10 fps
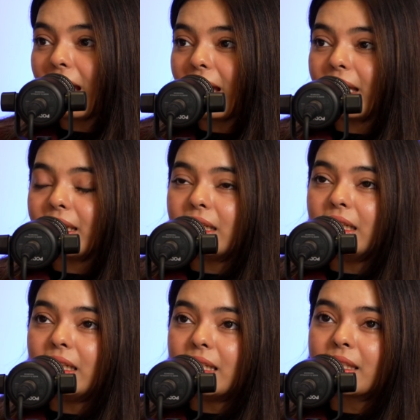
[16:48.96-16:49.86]
And
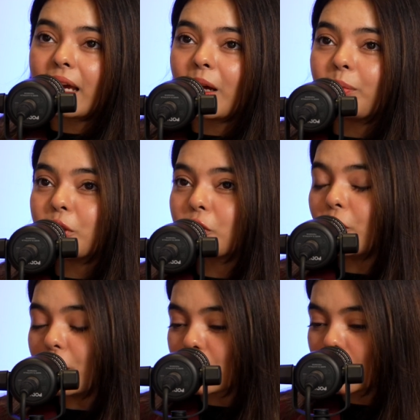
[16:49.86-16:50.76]
he set up his
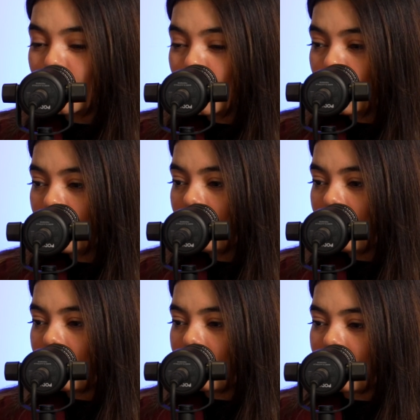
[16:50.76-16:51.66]
first school,
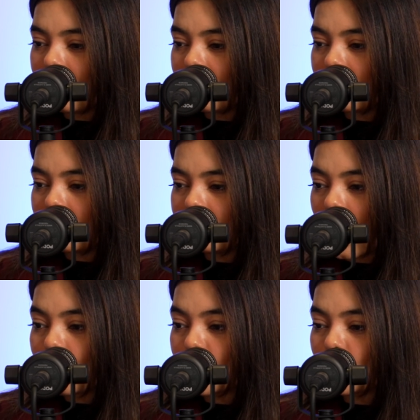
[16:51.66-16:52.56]
and
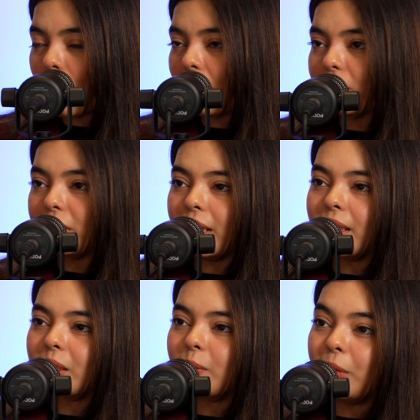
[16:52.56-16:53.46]
that was one of the
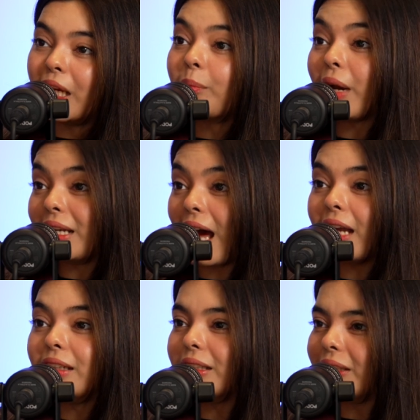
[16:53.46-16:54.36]
things me and my
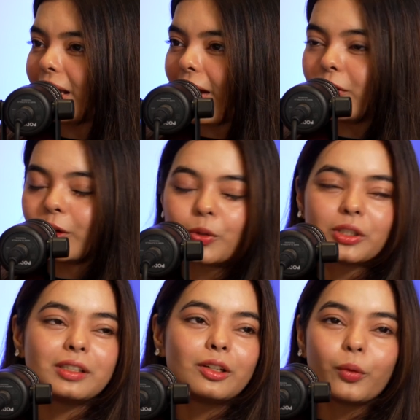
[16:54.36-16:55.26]
dad did together. It was
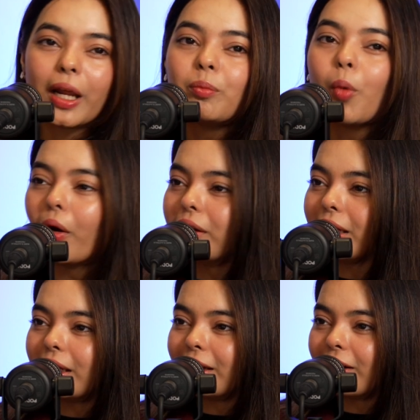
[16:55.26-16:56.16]
a great
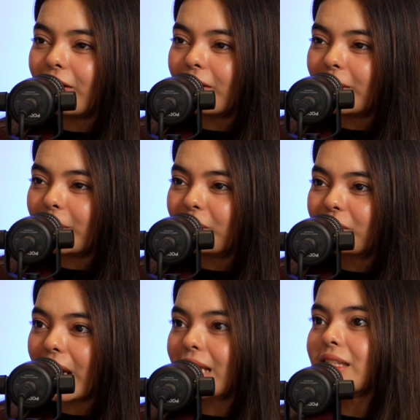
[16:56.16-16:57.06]
bonding
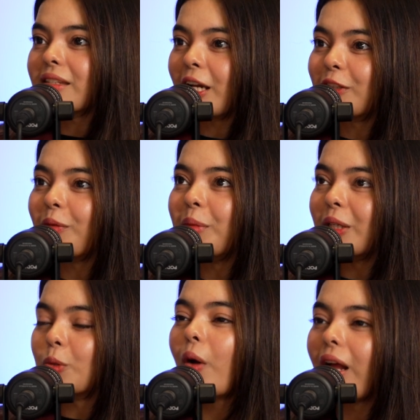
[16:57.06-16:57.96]
exercise for me
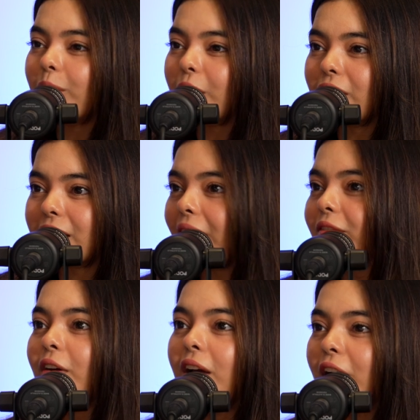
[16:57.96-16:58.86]
as well, because
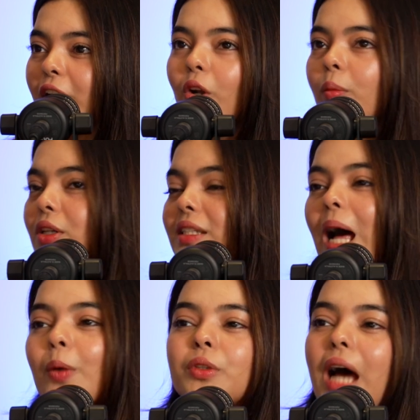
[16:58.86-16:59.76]
because
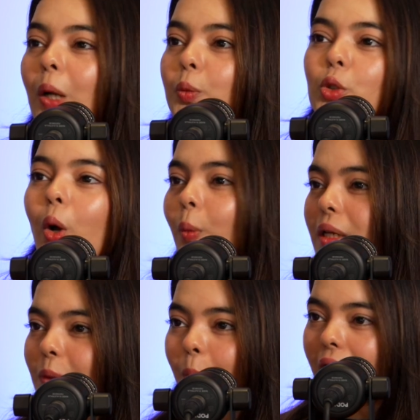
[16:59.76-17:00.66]
dad was
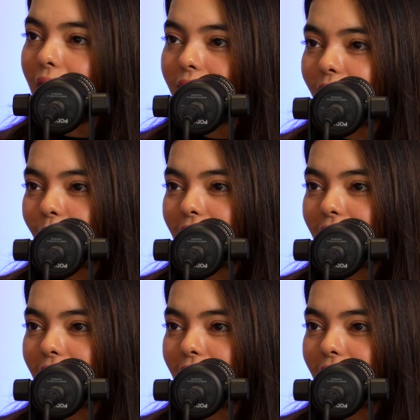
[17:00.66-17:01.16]
always away, right?